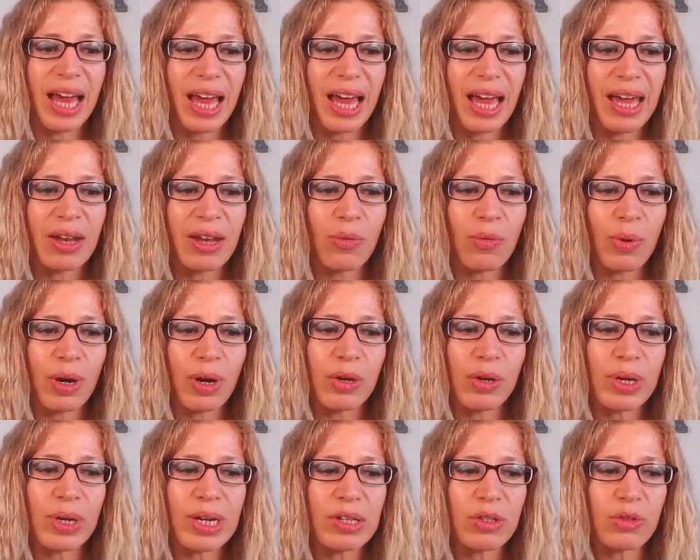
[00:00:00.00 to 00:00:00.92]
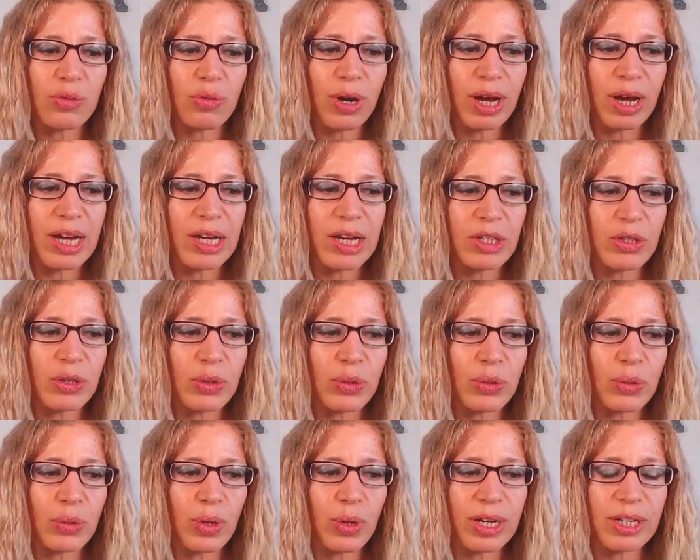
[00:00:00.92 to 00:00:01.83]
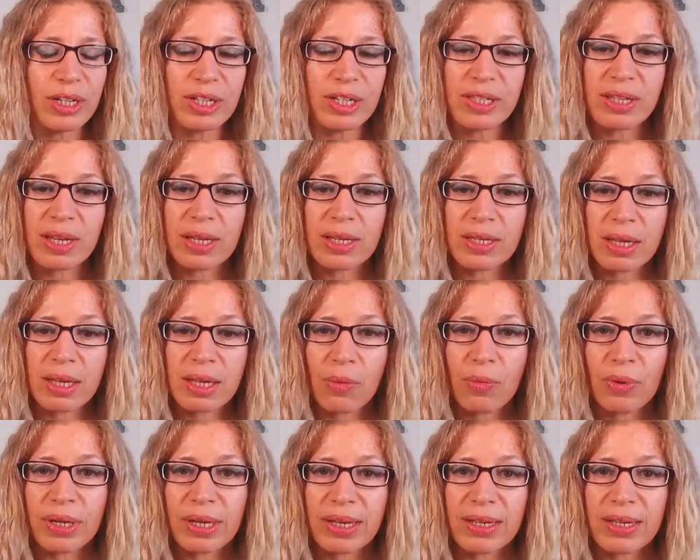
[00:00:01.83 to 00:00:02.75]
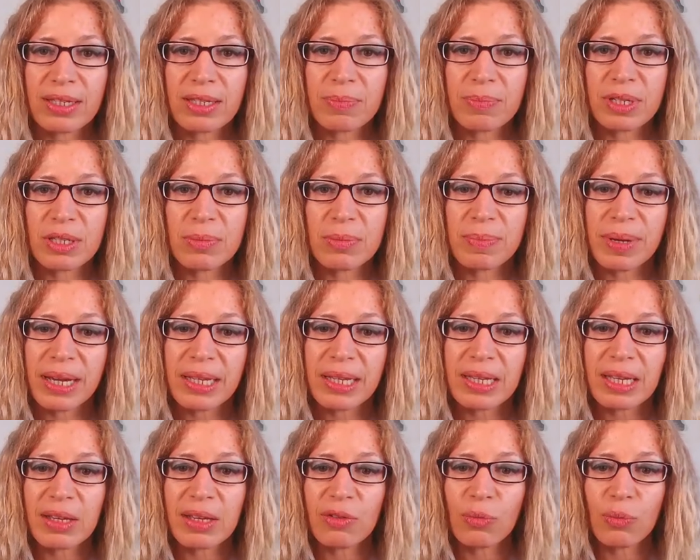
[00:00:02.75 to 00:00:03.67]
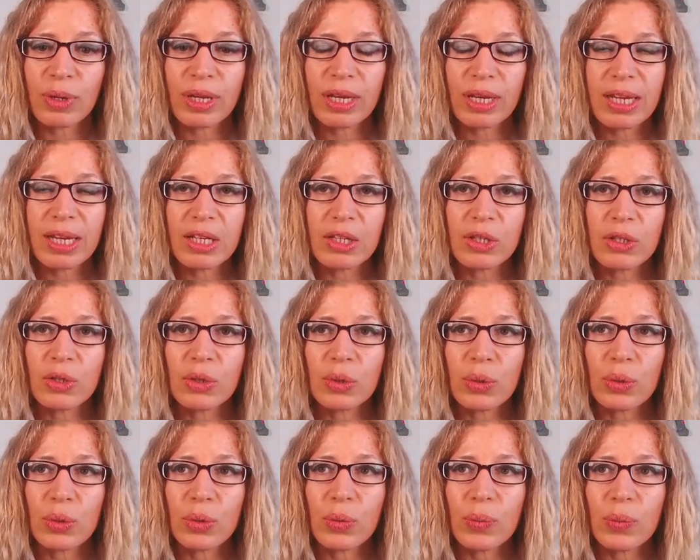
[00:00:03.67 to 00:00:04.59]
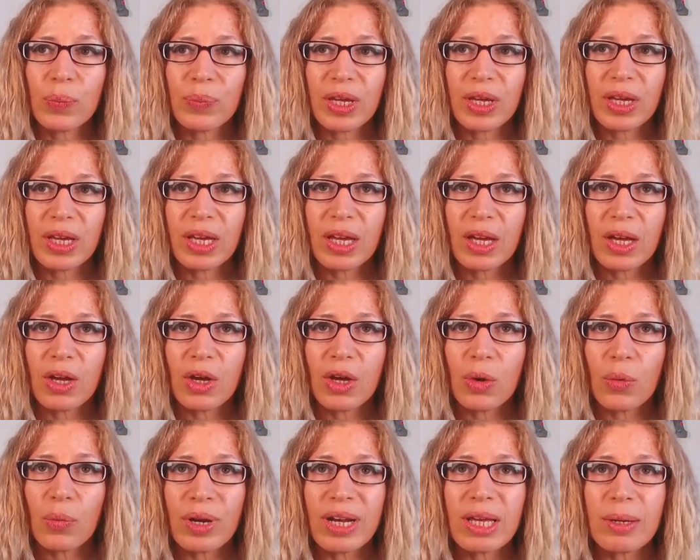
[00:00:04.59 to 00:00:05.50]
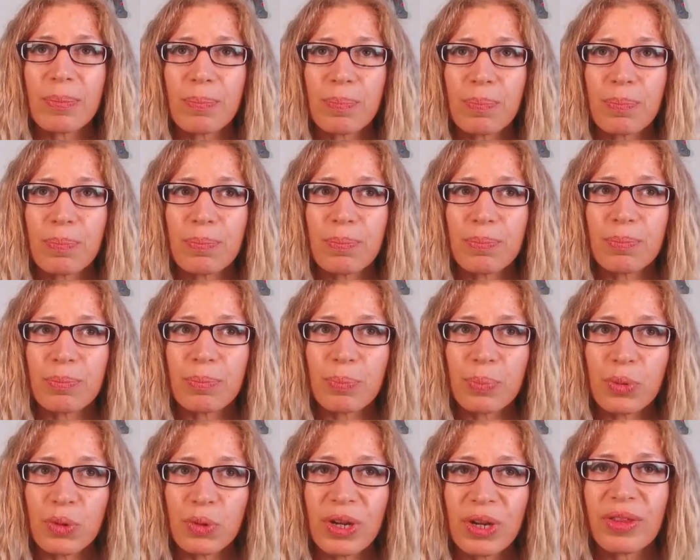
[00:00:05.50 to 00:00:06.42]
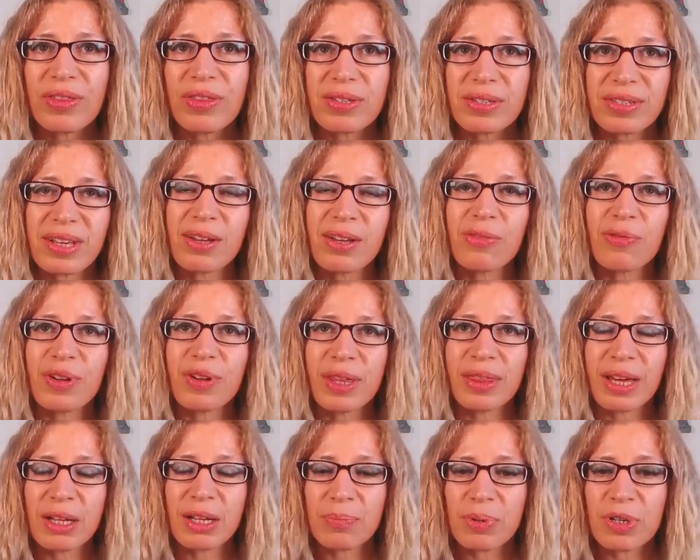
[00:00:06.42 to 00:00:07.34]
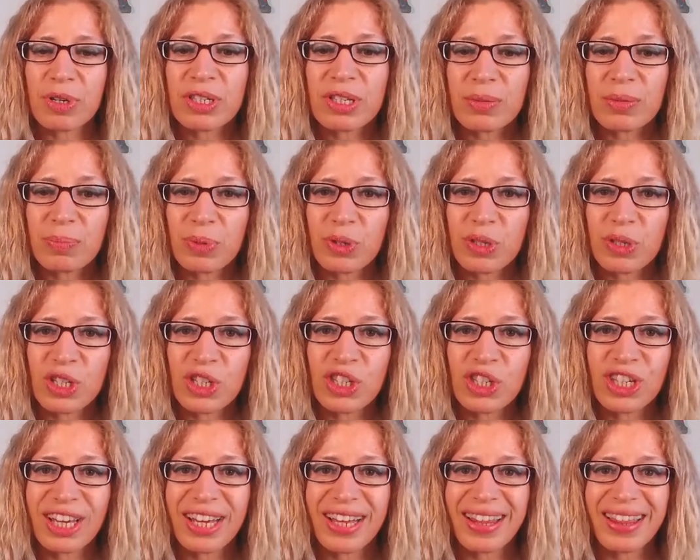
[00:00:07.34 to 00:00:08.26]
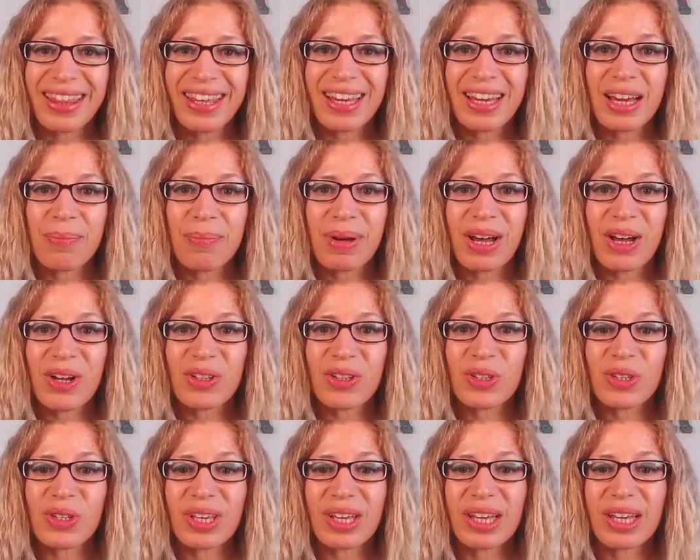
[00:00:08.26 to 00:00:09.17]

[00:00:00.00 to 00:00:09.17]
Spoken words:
And when we try to understand someone else's perspective, we need to really put ourselves in that person's position, think about